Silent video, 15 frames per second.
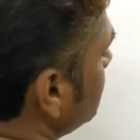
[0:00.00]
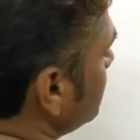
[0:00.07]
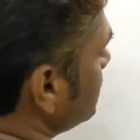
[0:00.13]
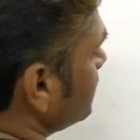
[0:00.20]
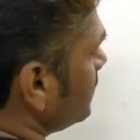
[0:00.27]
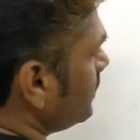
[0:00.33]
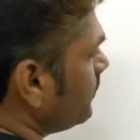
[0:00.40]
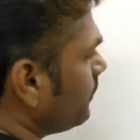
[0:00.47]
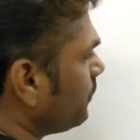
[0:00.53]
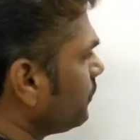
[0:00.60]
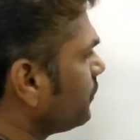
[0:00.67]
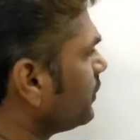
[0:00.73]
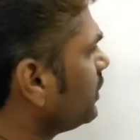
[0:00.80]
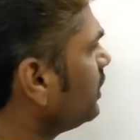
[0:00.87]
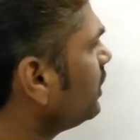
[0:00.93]
3s are.
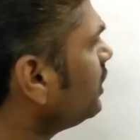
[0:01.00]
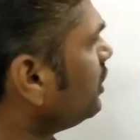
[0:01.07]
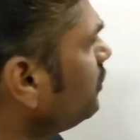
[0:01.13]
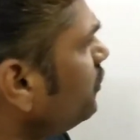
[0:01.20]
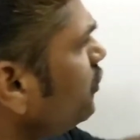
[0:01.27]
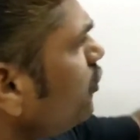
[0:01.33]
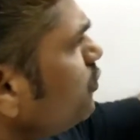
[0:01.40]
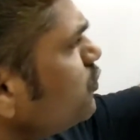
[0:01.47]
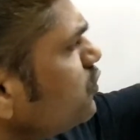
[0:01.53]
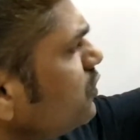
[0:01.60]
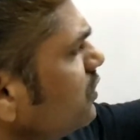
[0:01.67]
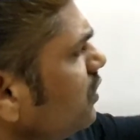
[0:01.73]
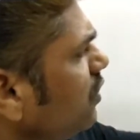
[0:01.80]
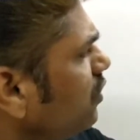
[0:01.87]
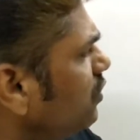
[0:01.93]
If you
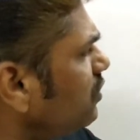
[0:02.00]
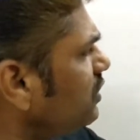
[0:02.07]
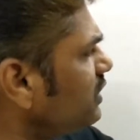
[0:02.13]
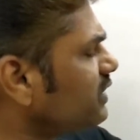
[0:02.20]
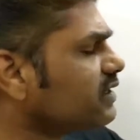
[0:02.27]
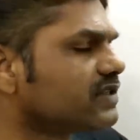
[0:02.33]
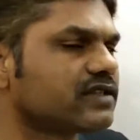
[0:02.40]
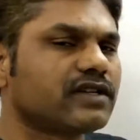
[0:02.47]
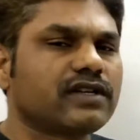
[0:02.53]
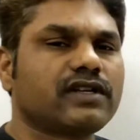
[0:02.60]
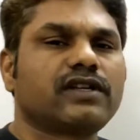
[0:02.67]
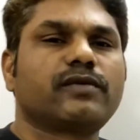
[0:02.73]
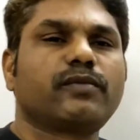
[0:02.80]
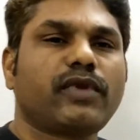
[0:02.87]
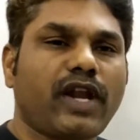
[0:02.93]
observe, all these
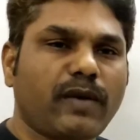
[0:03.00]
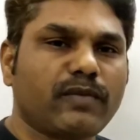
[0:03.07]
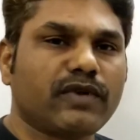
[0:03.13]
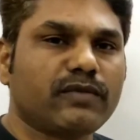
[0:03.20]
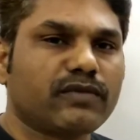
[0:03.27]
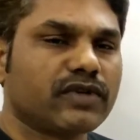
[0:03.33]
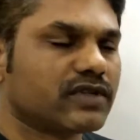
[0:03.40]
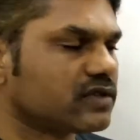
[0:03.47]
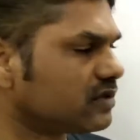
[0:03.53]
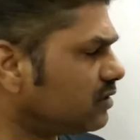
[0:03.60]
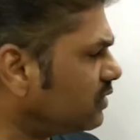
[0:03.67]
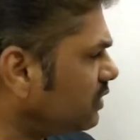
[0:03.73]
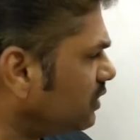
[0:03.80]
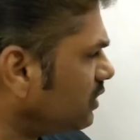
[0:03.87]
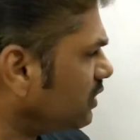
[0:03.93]
are prime numbers,
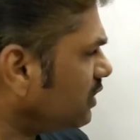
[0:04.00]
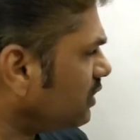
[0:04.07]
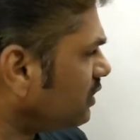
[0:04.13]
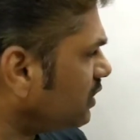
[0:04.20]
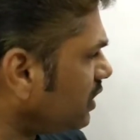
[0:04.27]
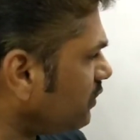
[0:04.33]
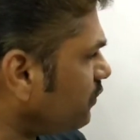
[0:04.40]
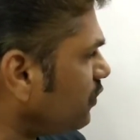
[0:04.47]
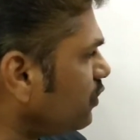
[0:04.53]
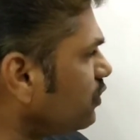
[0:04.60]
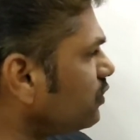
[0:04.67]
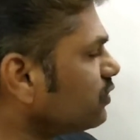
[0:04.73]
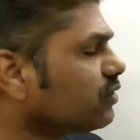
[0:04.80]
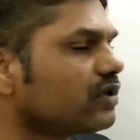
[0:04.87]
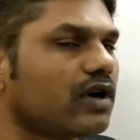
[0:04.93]

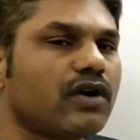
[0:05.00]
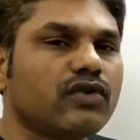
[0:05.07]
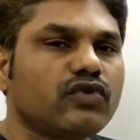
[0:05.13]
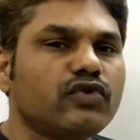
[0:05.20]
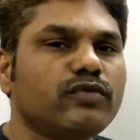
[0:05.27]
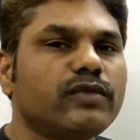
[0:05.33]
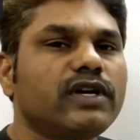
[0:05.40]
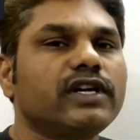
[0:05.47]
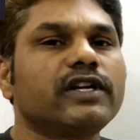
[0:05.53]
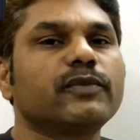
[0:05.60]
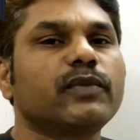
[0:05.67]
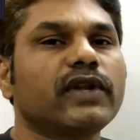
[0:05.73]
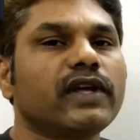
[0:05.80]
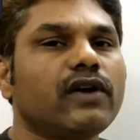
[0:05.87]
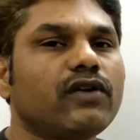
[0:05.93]
therefore you have to
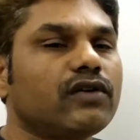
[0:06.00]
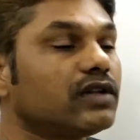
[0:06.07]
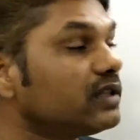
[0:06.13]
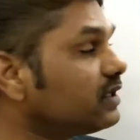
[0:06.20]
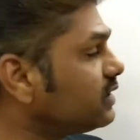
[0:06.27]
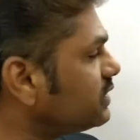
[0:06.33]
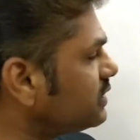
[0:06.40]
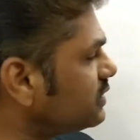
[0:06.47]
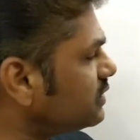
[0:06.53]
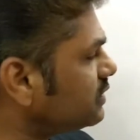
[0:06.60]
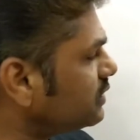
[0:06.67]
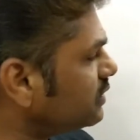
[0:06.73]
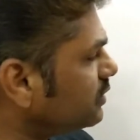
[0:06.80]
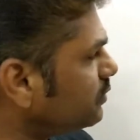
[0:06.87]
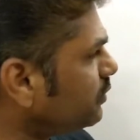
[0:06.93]
multiply all these
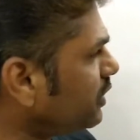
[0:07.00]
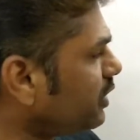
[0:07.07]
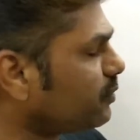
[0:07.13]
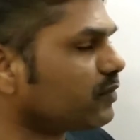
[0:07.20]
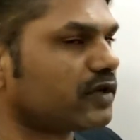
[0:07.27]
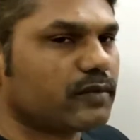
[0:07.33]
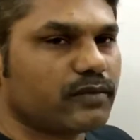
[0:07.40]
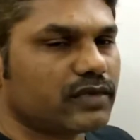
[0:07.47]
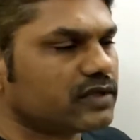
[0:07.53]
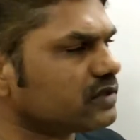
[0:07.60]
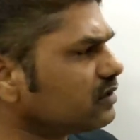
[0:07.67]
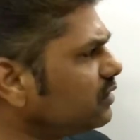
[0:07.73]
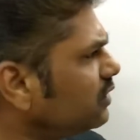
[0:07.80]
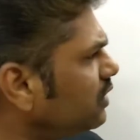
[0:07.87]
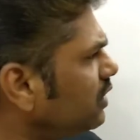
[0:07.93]
prime
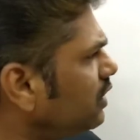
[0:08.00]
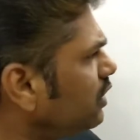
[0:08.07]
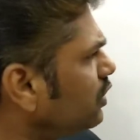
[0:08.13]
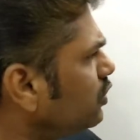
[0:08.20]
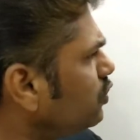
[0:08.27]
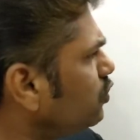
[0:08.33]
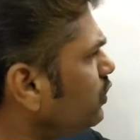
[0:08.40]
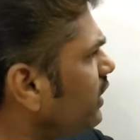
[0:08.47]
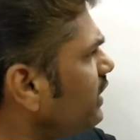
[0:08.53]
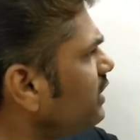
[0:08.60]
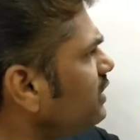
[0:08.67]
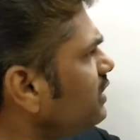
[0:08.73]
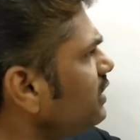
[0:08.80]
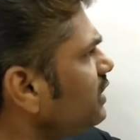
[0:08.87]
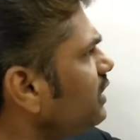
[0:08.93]
numbers to
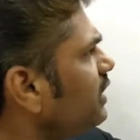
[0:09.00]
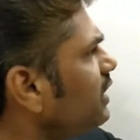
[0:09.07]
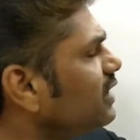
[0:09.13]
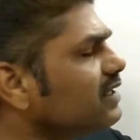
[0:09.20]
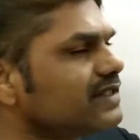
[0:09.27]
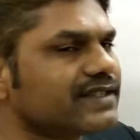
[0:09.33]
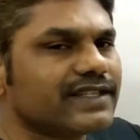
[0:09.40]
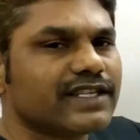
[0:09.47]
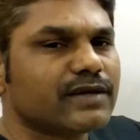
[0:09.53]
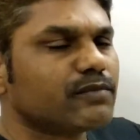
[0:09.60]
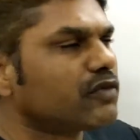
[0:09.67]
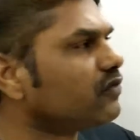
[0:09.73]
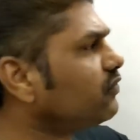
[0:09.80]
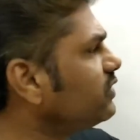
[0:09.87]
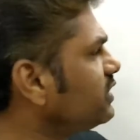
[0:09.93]
get the LCM
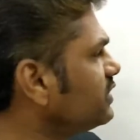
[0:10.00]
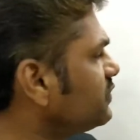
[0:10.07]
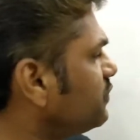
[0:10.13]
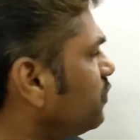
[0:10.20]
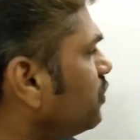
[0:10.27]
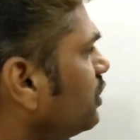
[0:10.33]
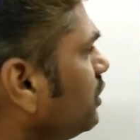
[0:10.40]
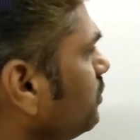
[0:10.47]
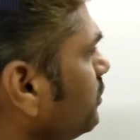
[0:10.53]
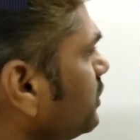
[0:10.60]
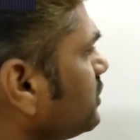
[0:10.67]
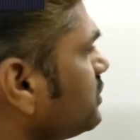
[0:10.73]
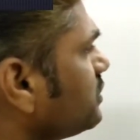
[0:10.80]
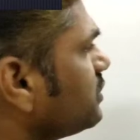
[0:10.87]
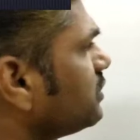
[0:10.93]
of these four
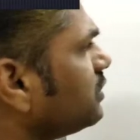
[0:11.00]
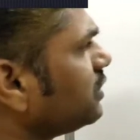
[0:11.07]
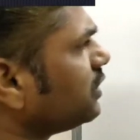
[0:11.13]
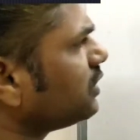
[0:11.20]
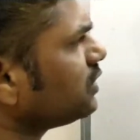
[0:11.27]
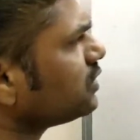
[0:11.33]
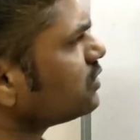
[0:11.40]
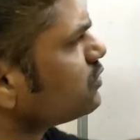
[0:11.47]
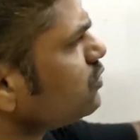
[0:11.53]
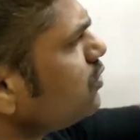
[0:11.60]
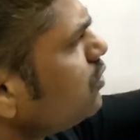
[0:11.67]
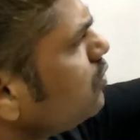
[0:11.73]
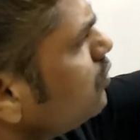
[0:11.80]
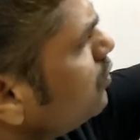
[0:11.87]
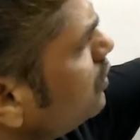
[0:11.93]
numbers.
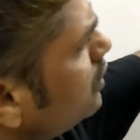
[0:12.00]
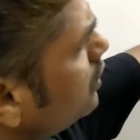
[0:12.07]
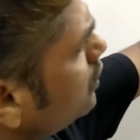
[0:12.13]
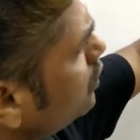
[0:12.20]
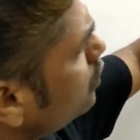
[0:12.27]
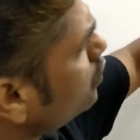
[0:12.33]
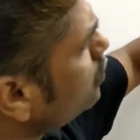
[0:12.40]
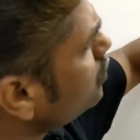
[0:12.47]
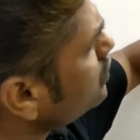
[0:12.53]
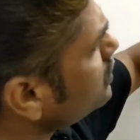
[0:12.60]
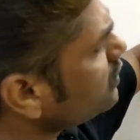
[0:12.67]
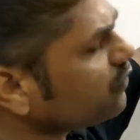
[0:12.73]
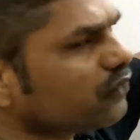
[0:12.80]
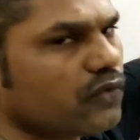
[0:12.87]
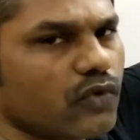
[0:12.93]
So 2 2s
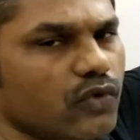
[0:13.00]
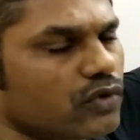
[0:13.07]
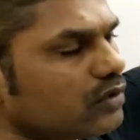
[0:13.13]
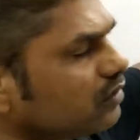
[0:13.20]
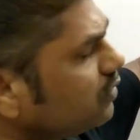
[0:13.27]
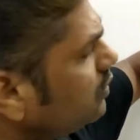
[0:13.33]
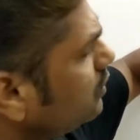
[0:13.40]
are 4,